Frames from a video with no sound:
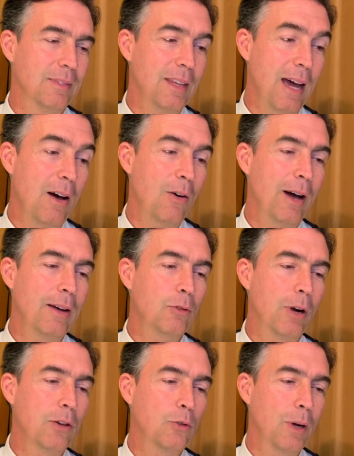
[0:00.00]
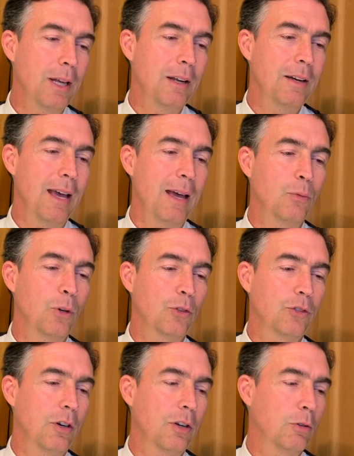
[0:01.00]
Now I've graduated and will
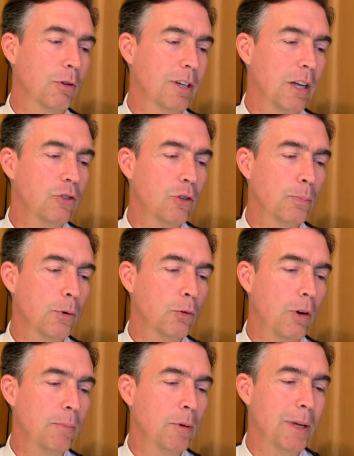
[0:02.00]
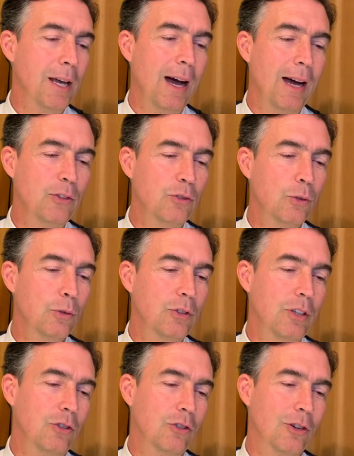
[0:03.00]
start a credential program to be a high school
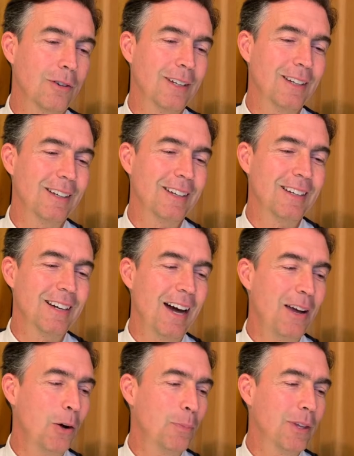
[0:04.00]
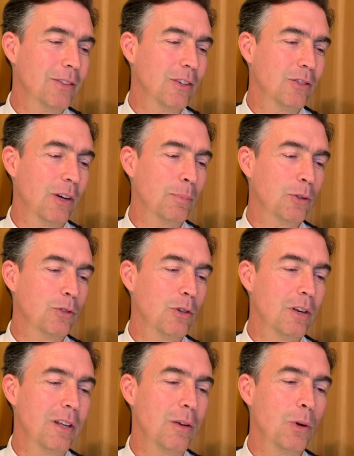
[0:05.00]
teacher. I hope that this
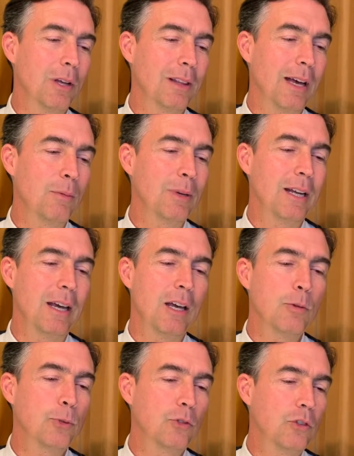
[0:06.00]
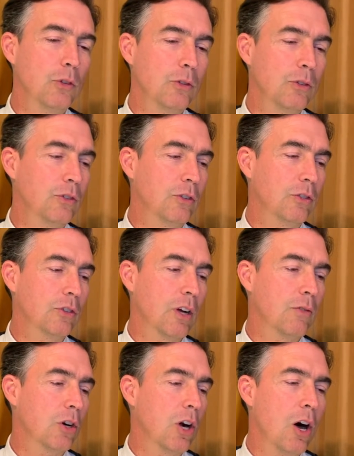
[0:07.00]
opportunity will allow me to help students
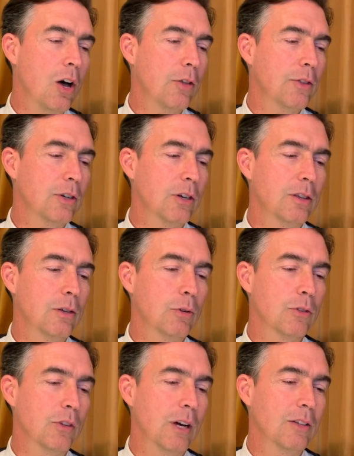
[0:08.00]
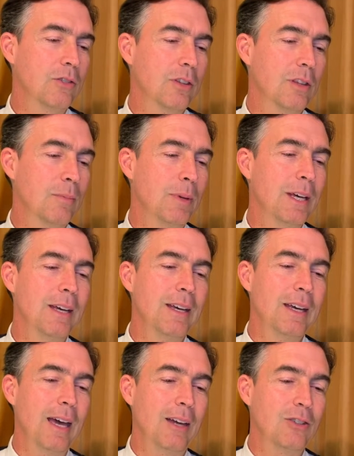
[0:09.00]
discover all the good that resides in them
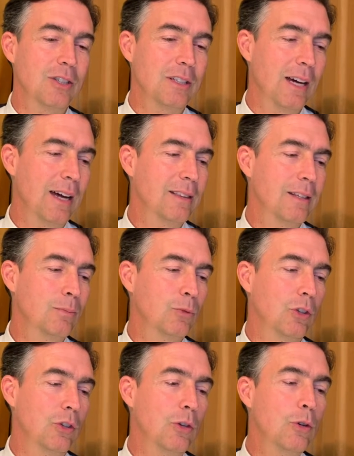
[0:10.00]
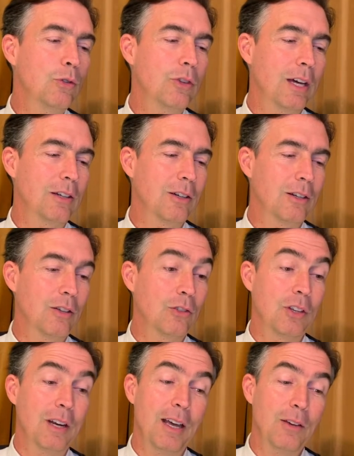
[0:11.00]
and to guide them to use that goodness
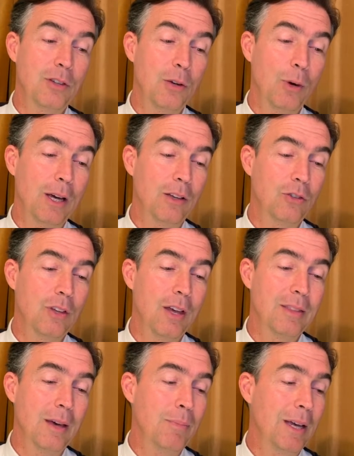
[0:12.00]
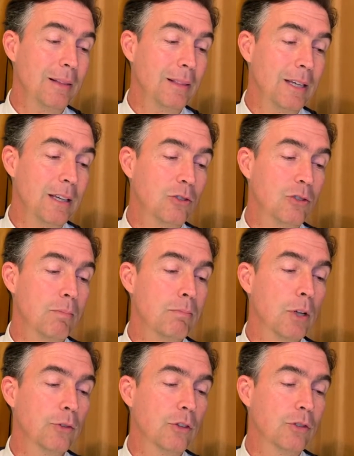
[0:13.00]
in healthy ways that may lead to
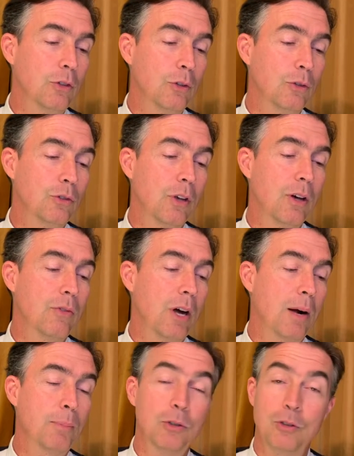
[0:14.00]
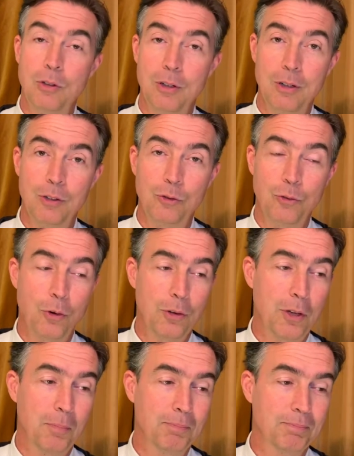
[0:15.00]
multitudes of opportunities for
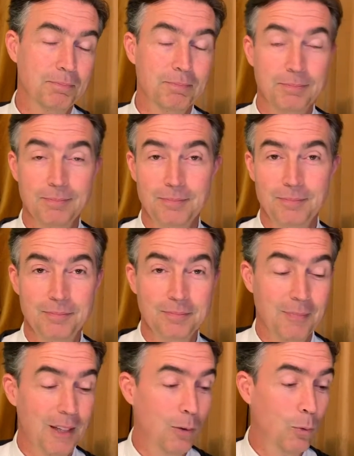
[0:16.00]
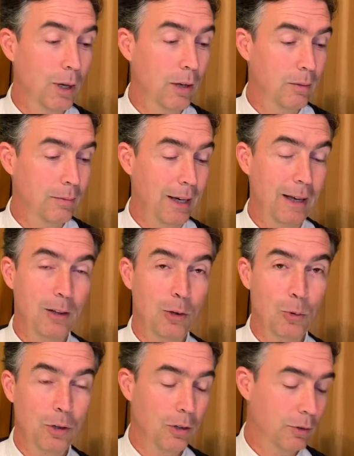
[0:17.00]
them." Well, hello
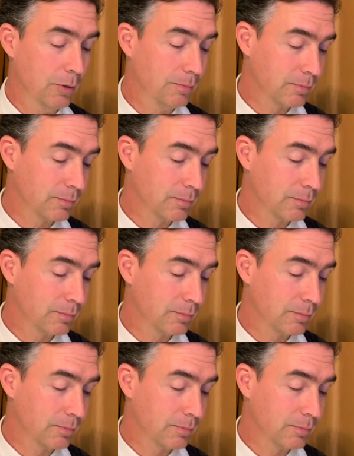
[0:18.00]
world.